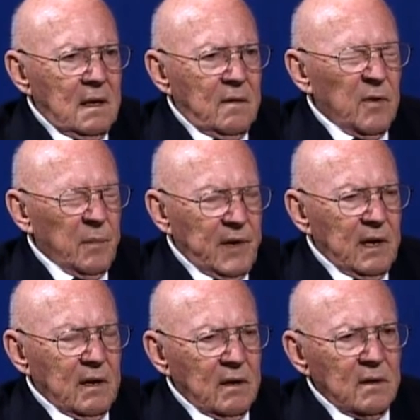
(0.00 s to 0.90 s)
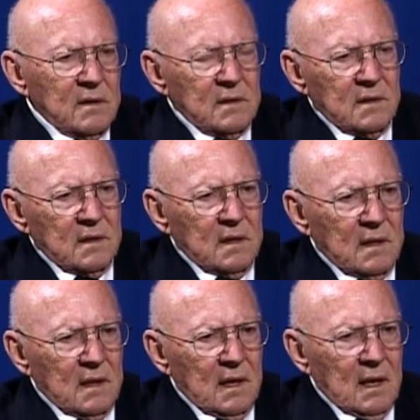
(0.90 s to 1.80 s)
from there
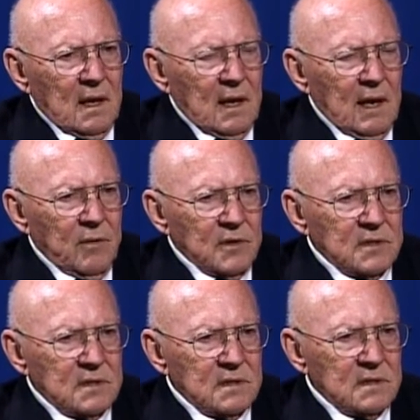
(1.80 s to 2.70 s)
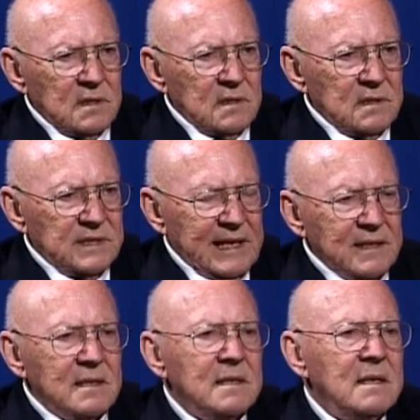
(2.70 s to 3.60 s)
I was
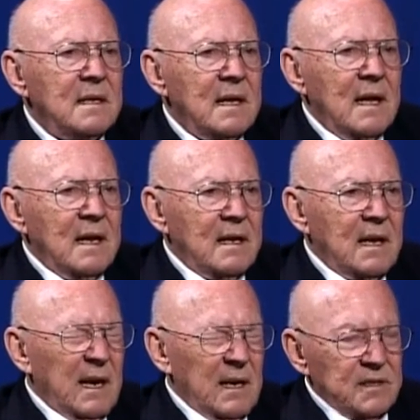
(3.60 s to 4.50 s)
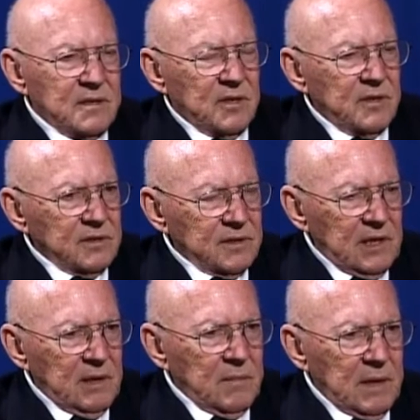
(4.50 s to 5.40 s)
sent not as a surgical
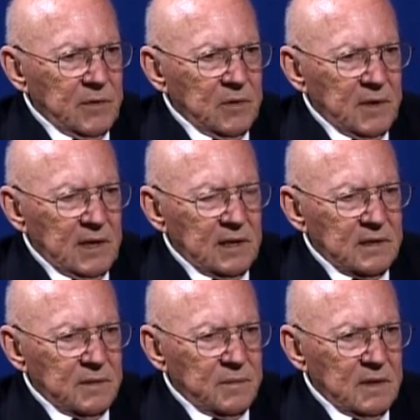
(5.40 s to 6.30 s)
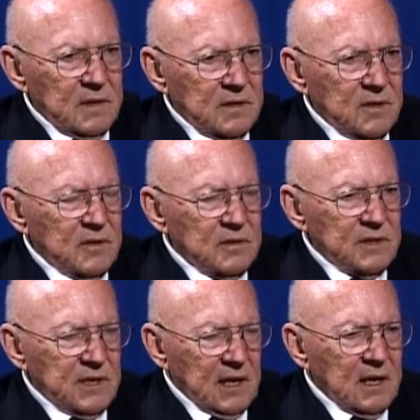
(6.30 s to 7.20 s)
team member, but as a surgical
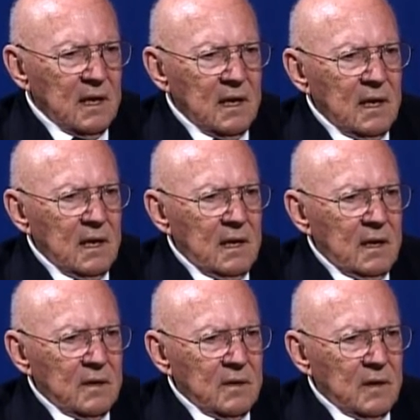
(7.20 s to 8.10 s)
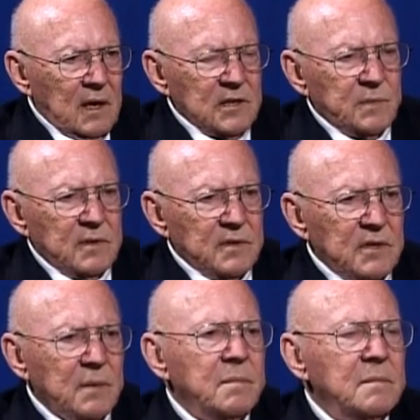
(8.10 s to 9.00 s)
tech to a hospital
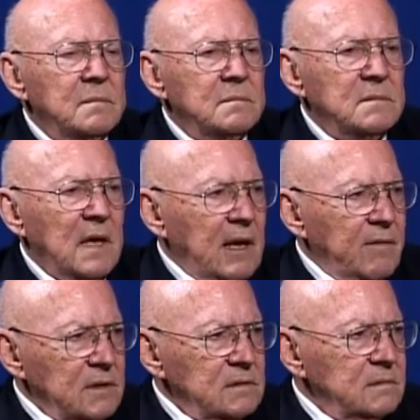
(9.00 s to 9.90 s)
ship, Haven.